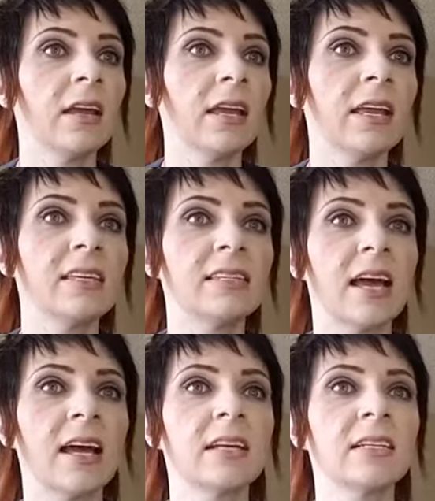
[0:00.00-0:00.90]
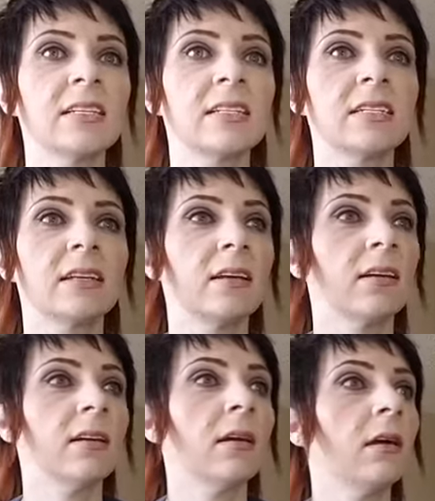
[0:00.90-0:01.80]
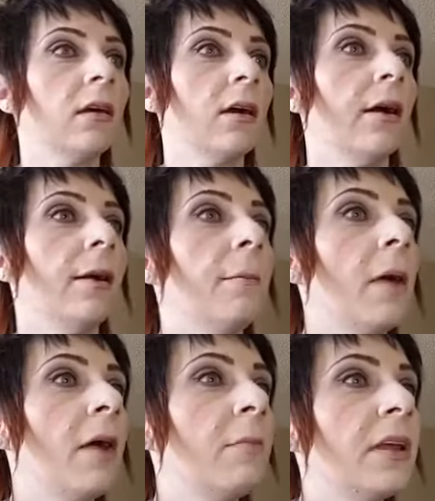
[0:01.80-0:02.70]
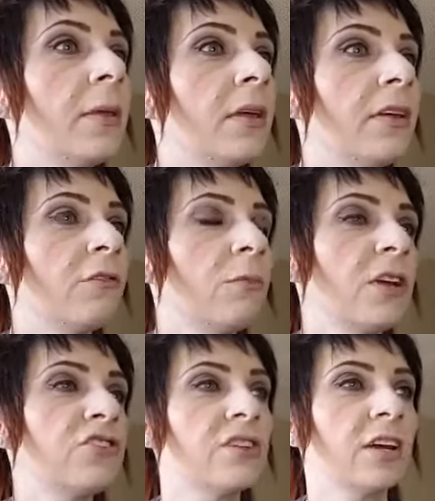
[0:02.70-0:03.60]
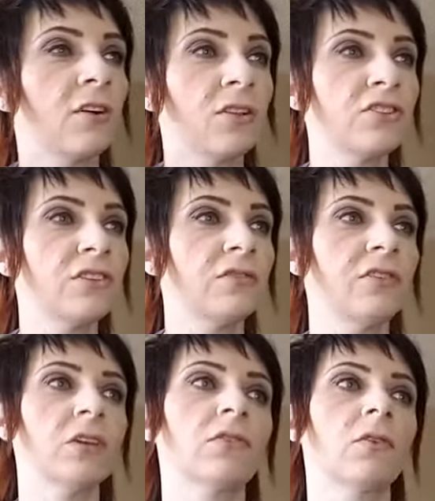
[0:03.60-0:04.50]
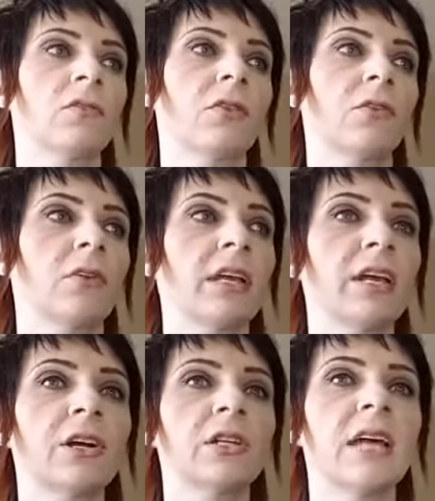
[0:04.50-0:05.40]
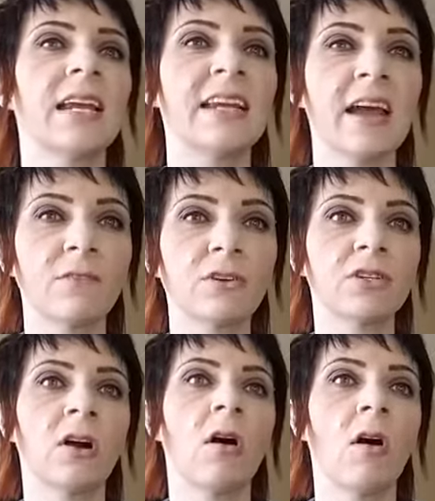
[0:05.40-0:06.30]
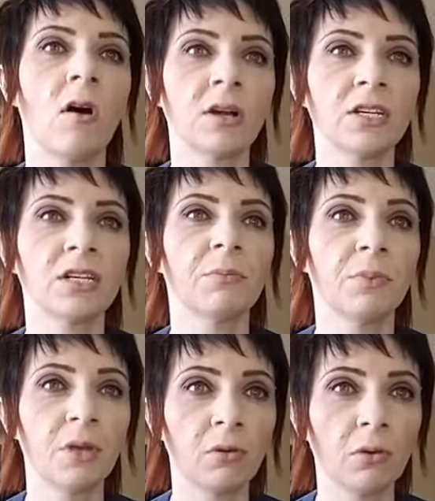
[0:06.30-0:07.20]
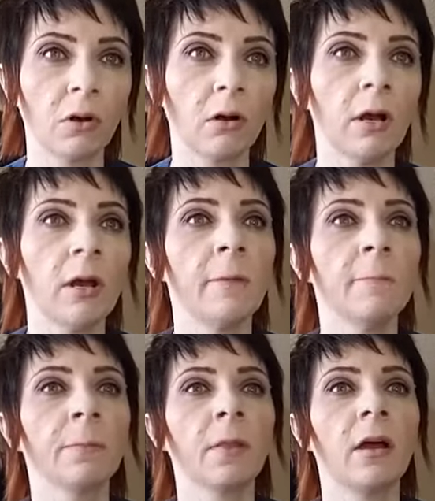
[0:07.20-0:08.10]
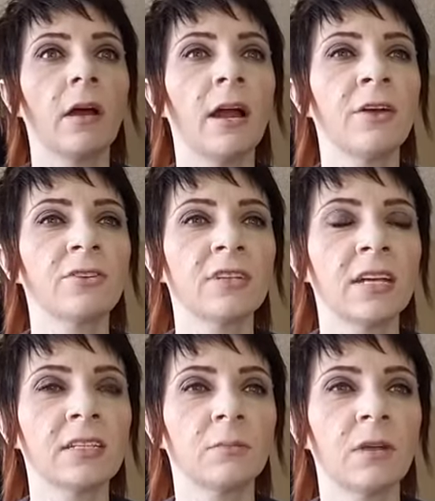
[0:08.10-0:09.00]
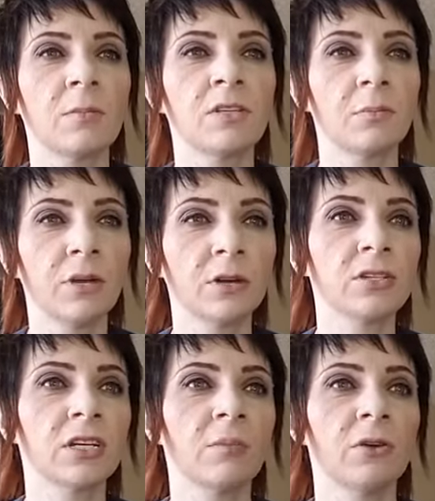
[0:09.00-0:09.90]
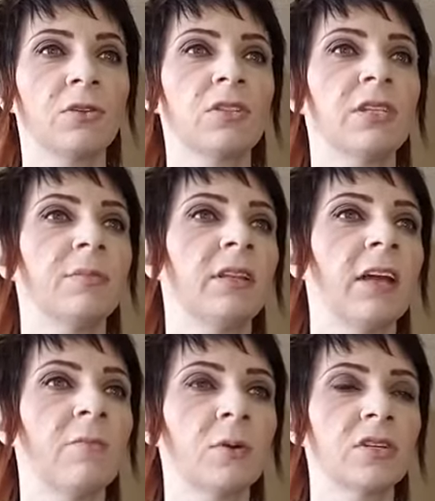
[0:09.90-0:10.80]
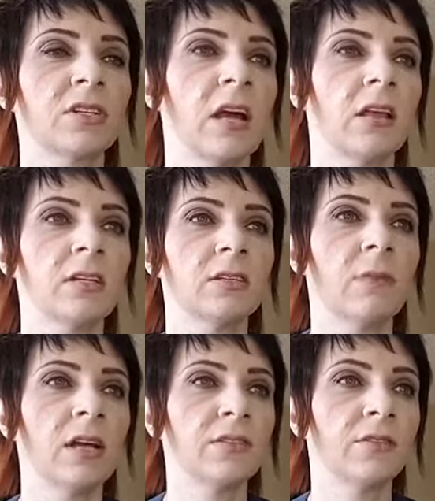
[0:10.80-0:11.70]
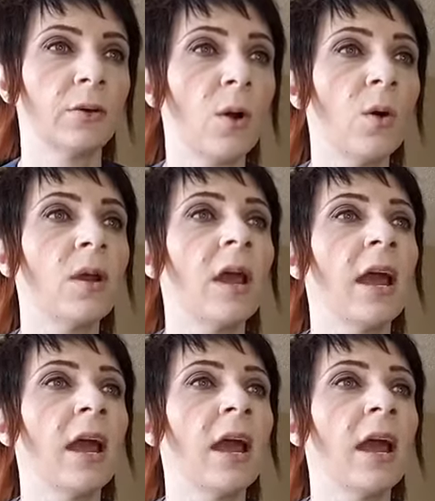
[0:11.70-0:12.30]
he says, I've been in the information technology field for over 30 years and never saw a haunted computer. I understand sometimes it appears that computers seemingly have personalities and minds of their own,